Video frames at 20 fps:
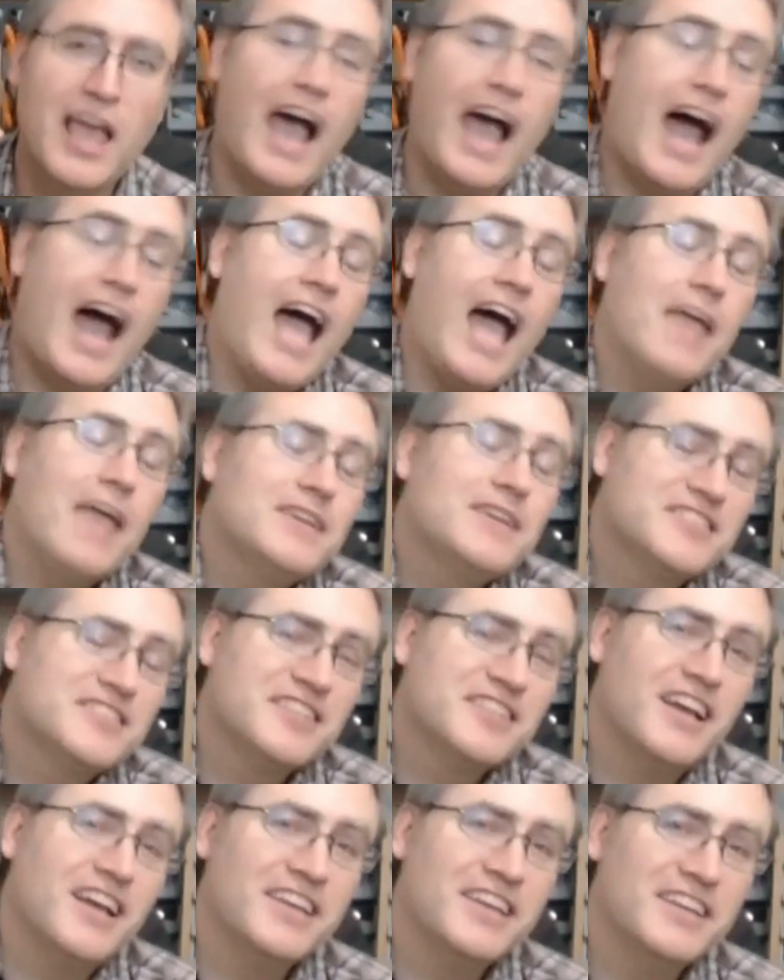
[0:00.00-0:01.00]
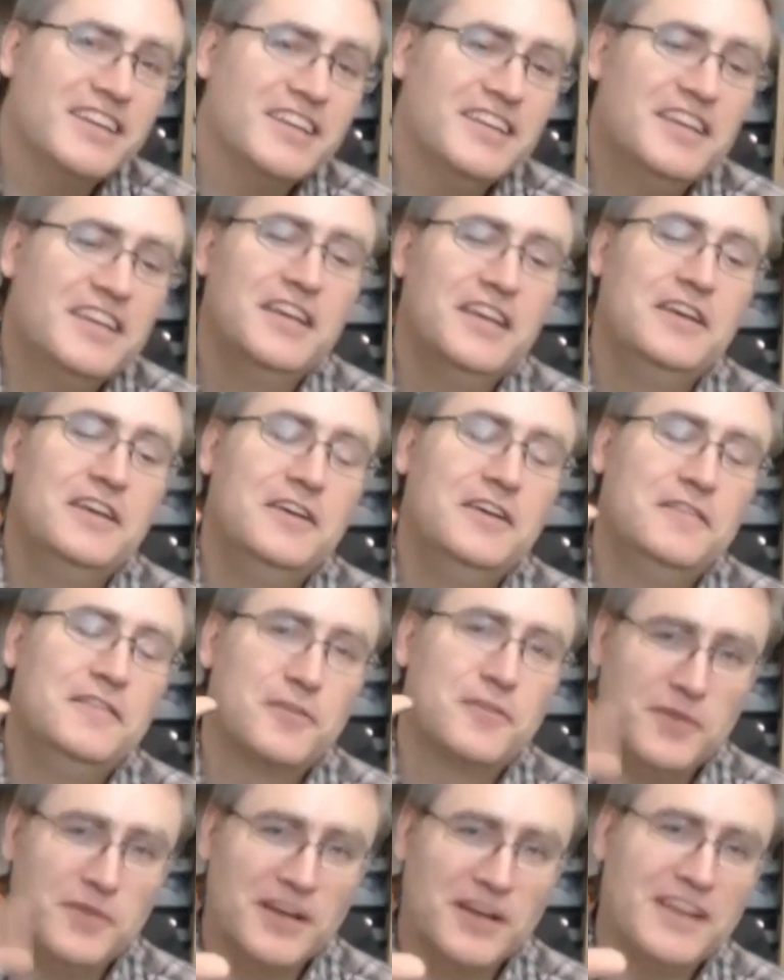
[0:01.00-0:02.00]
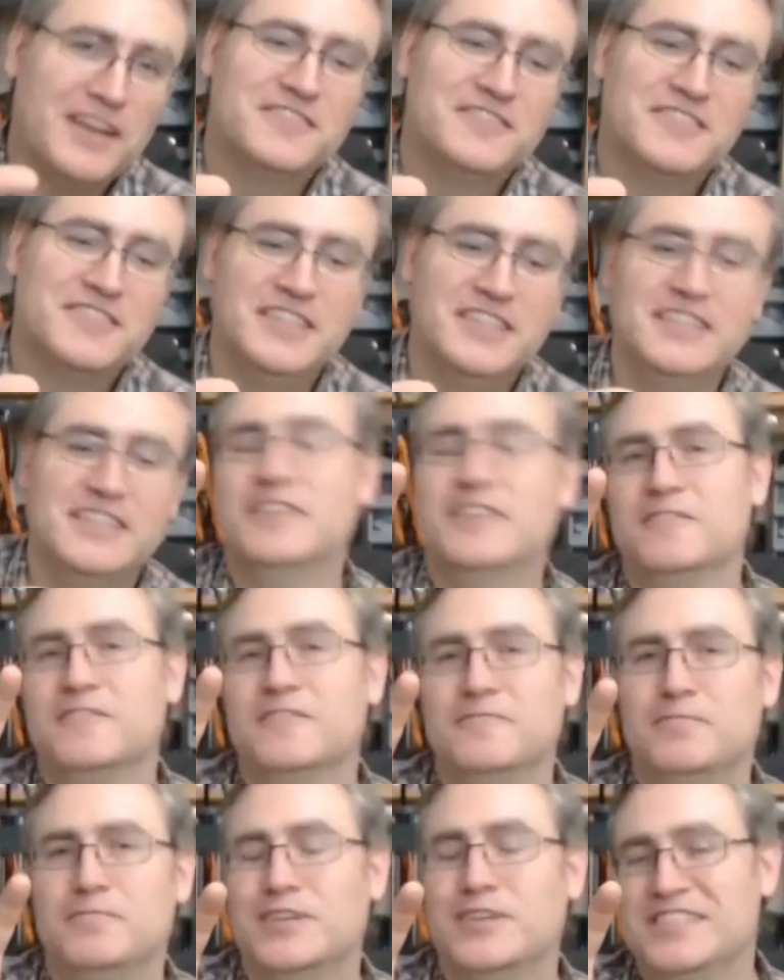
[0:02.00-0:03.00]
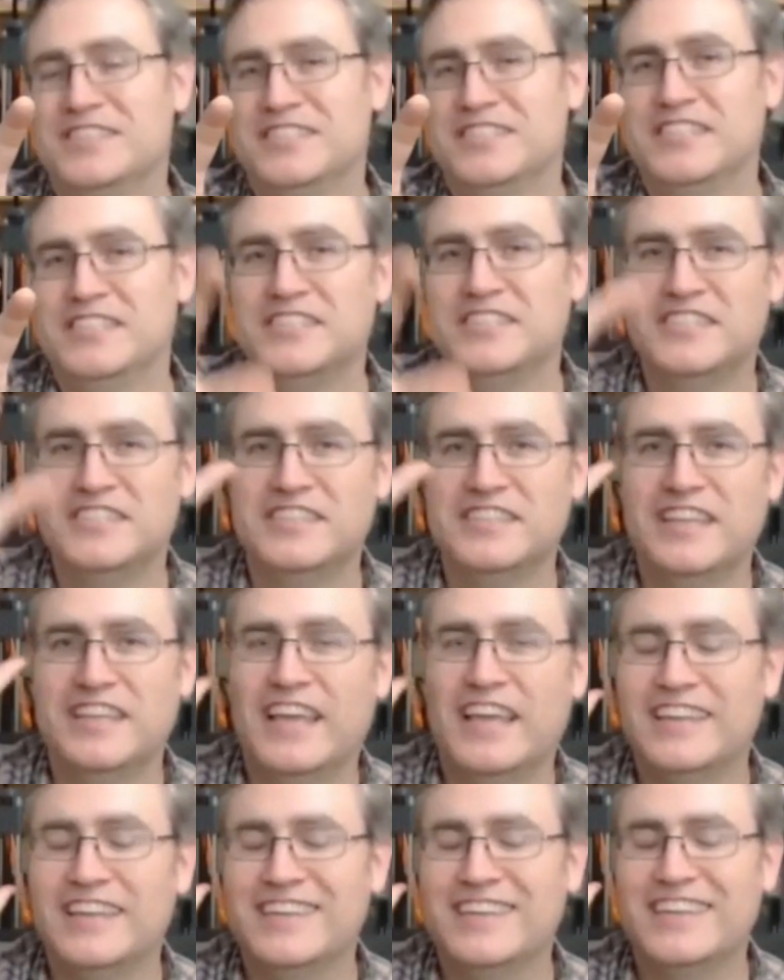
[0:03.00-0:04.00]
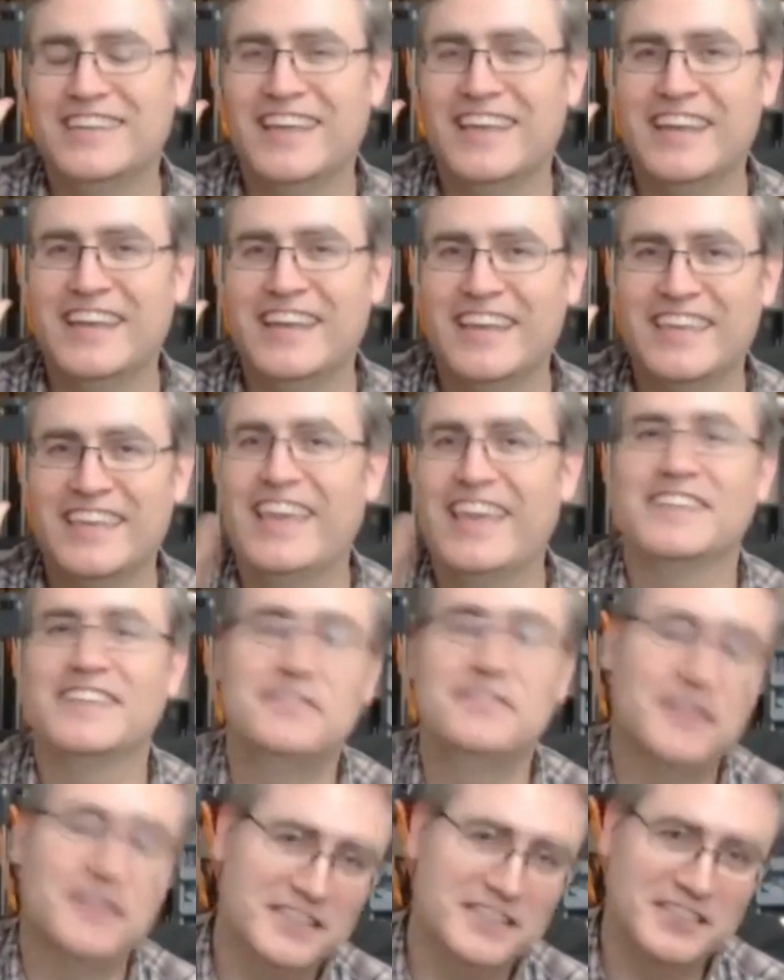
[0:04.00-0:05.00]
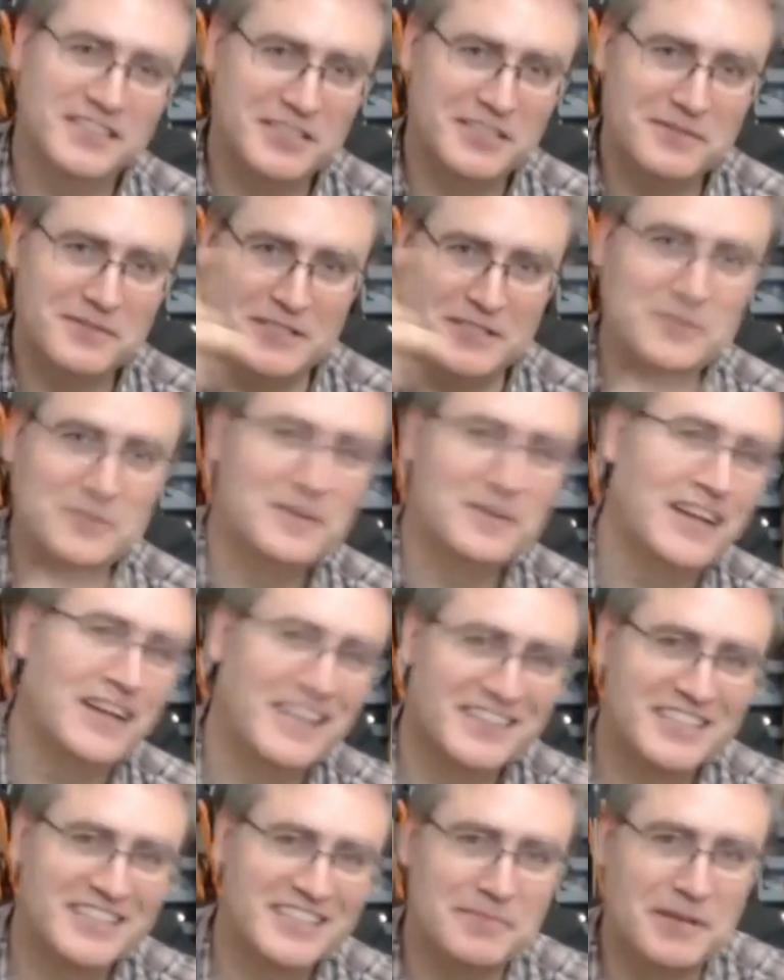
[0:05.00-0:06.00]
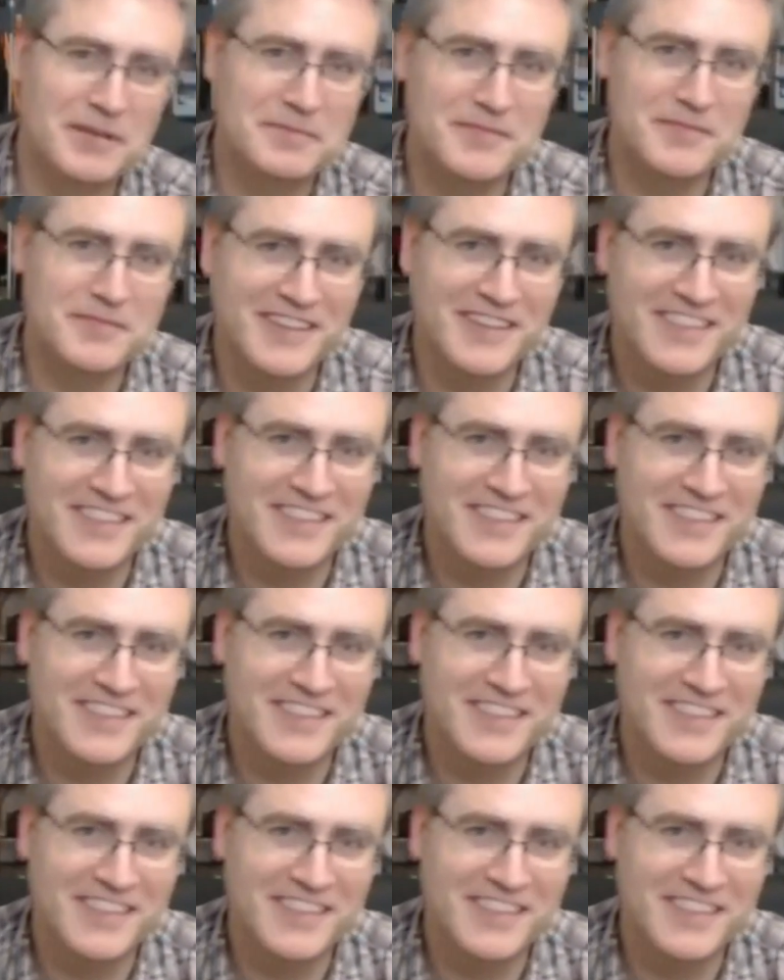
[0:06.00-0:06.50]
I'm excited for what I've seen of PrintSys, and I can't wait to see what you guys come up with.